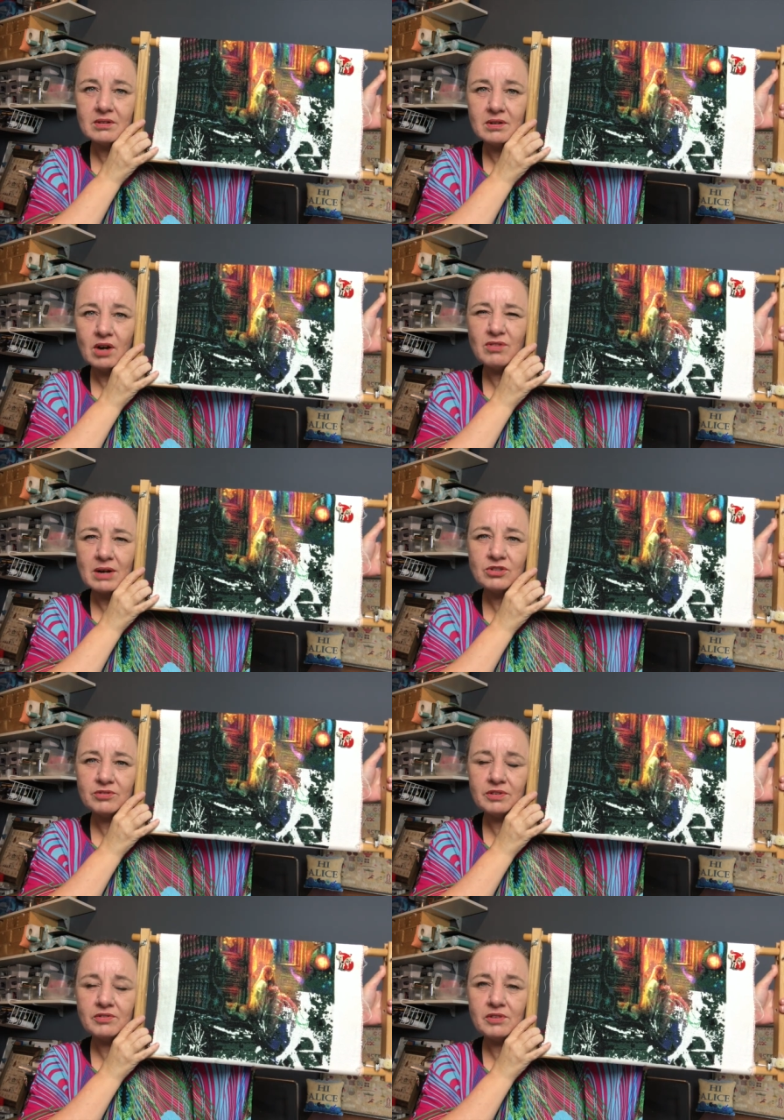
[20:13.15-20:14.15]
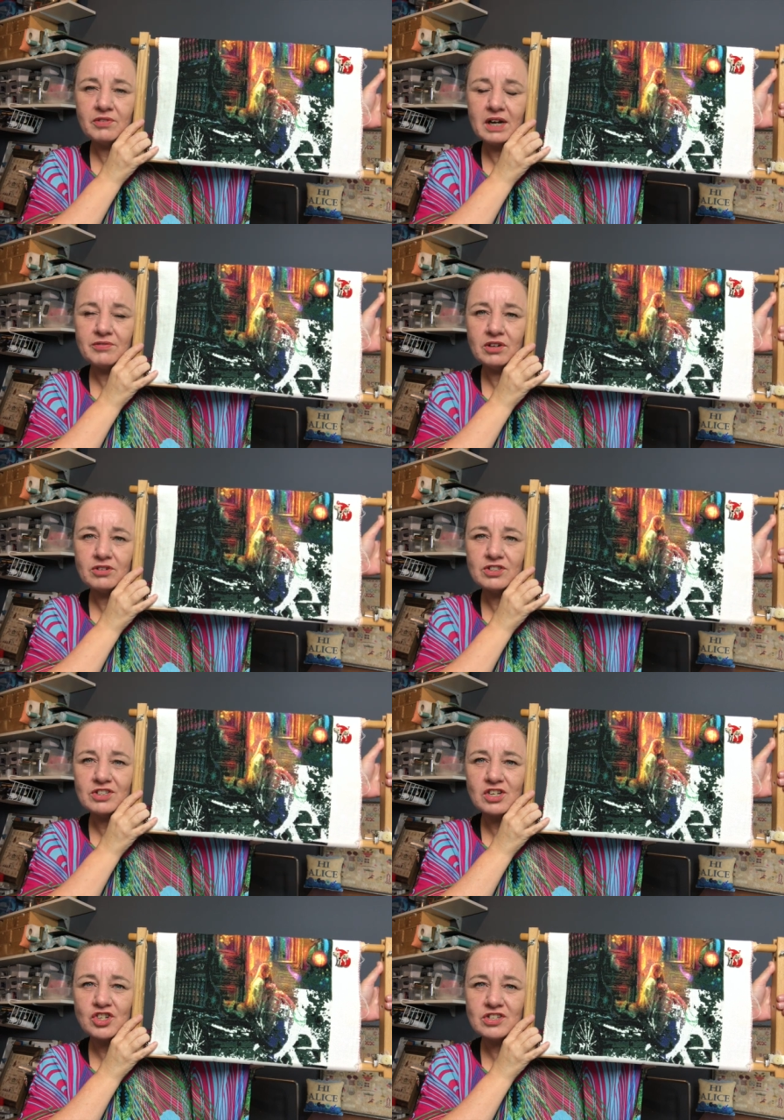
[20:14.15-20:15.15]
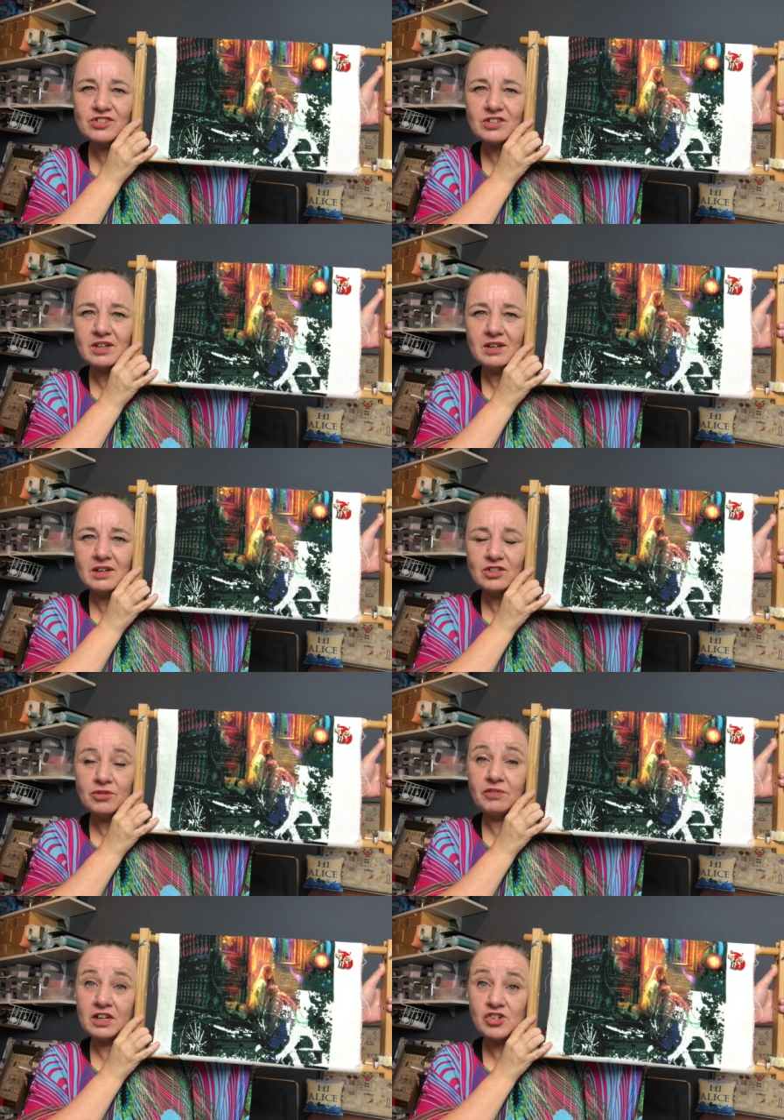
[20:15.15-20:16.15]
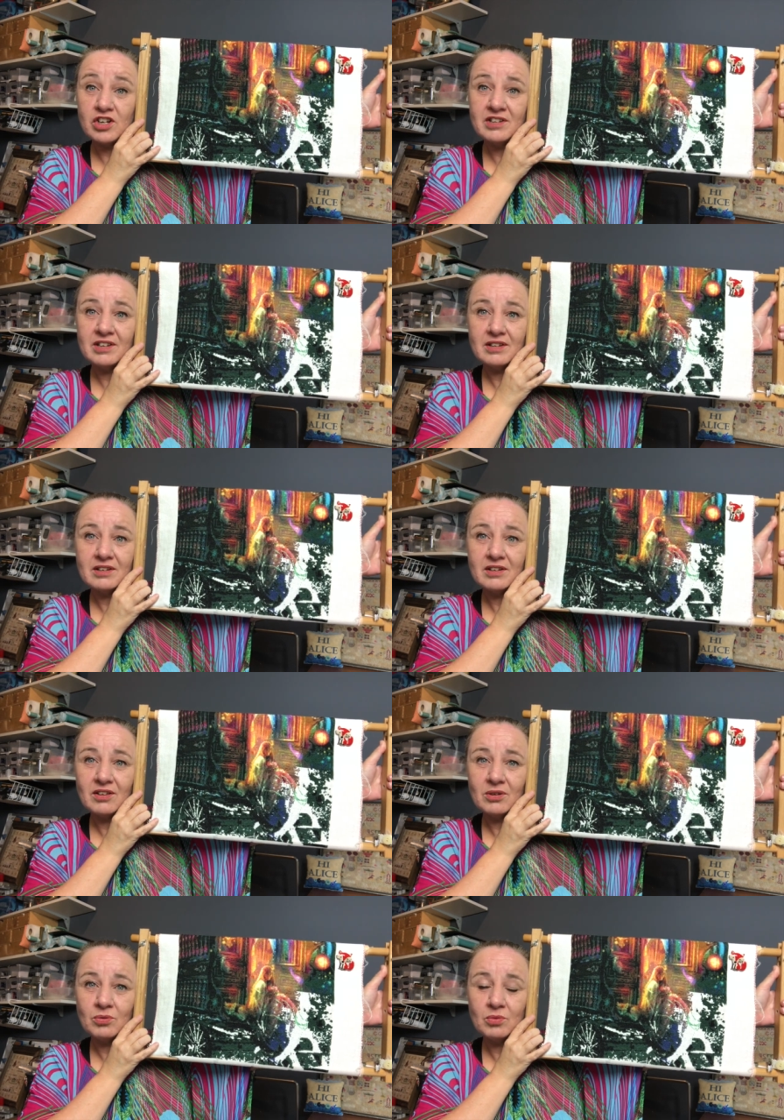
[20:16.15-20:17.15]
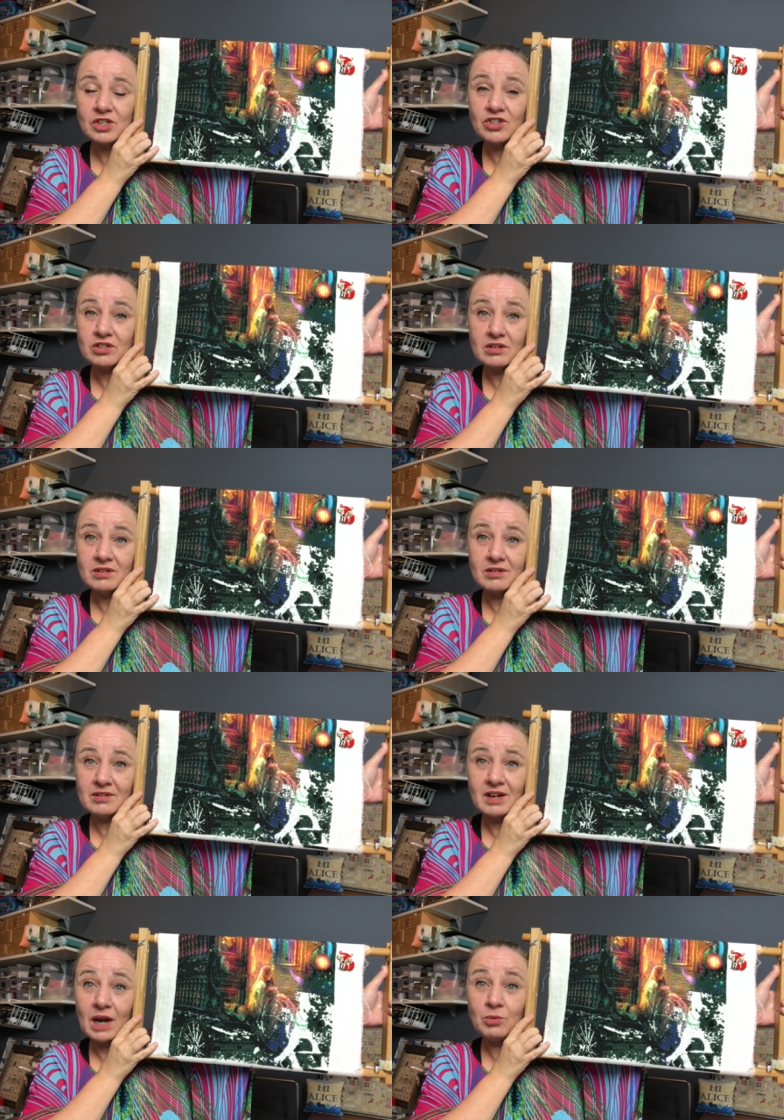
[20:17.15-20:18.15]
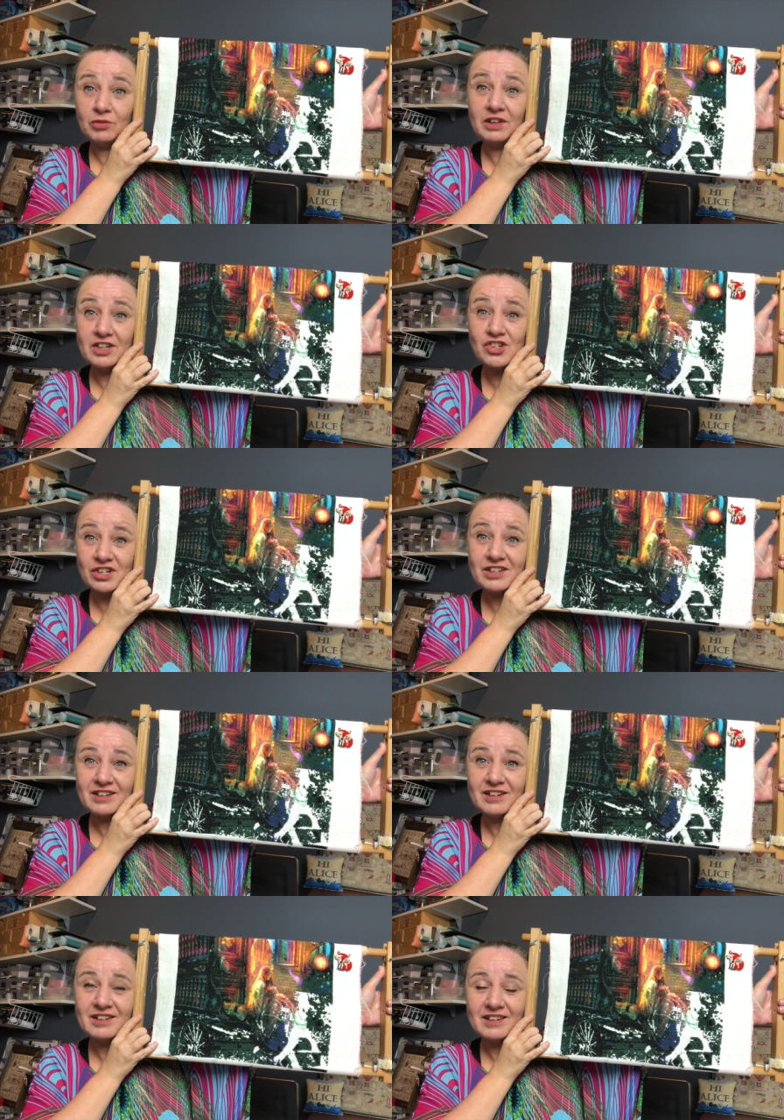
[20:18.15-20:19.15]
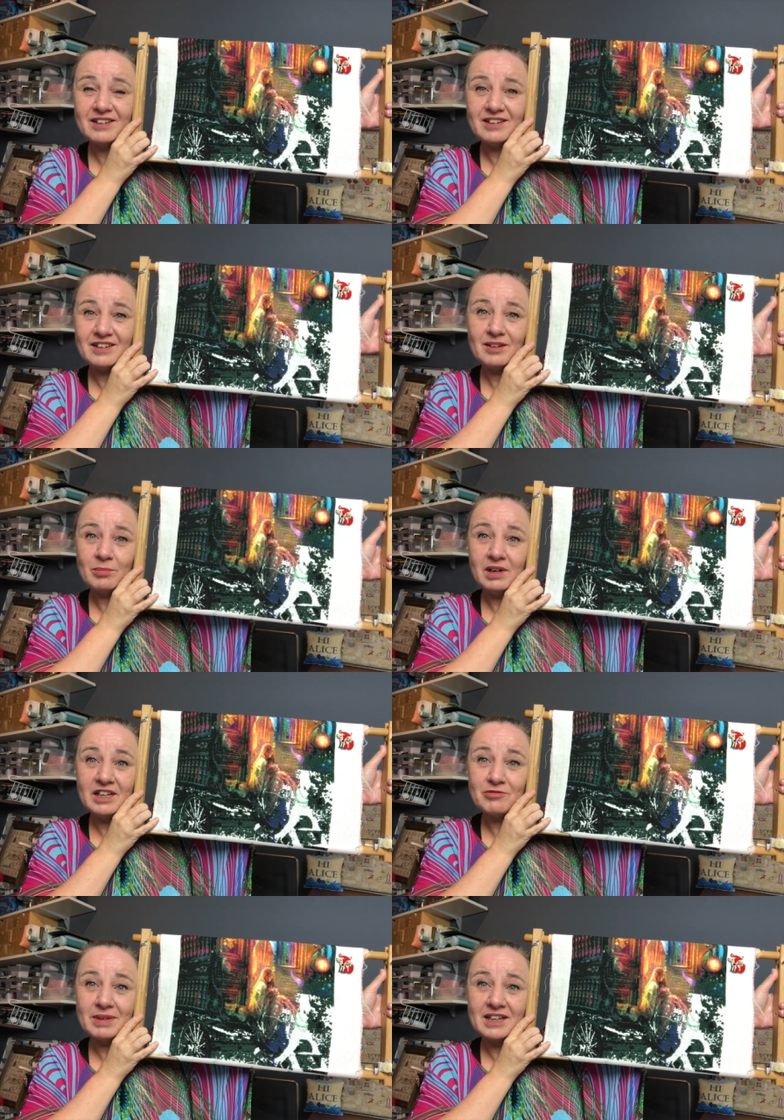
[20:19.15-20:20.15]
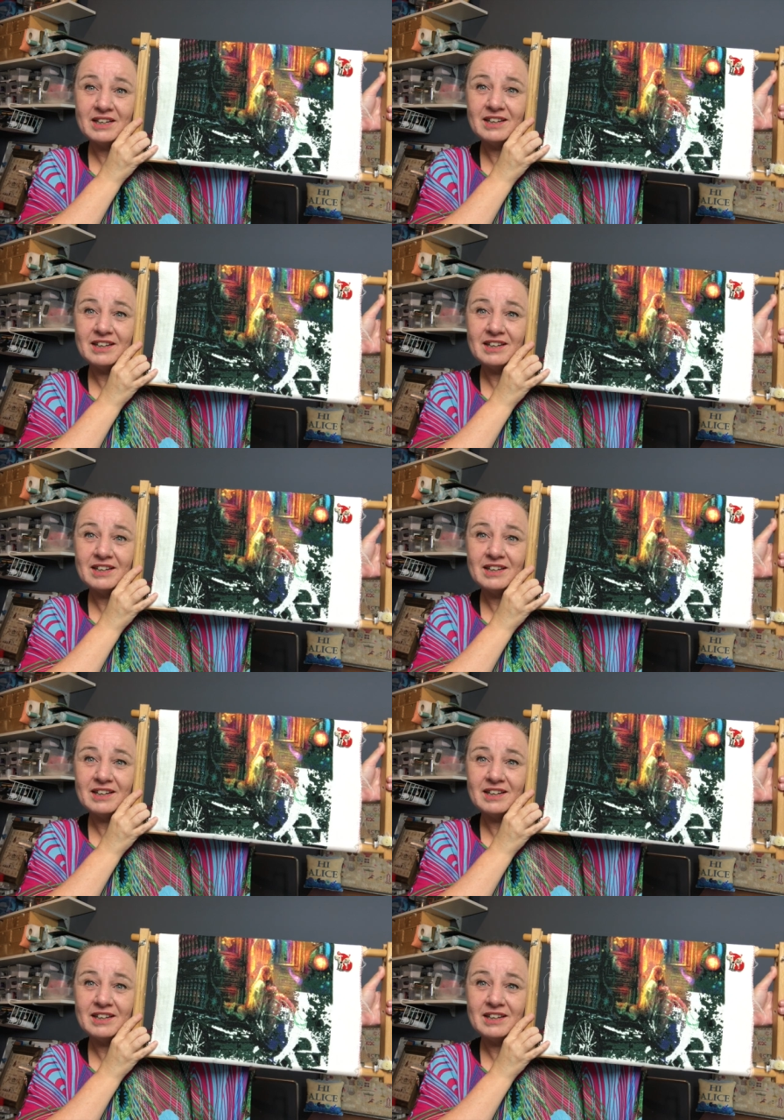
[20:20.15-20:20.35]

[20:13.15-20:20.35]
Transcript: around 5,500 stitches to finish it, which I will finish it, believe me.